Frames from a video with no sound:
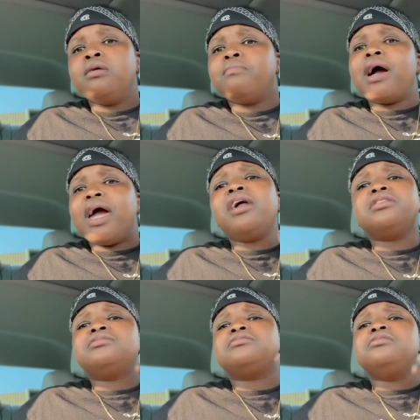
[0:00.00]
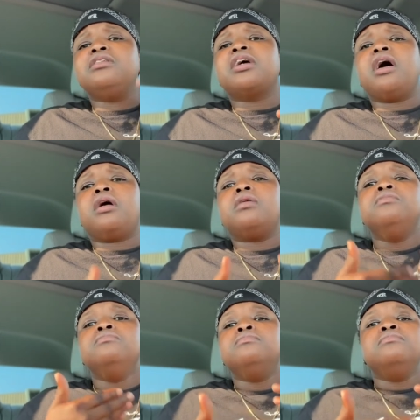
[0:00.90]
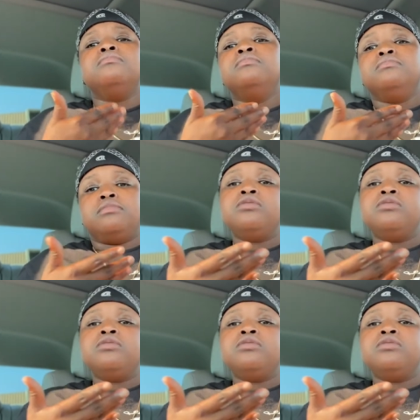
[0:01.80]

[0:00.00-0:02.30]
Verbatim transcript: my allergies still kind of,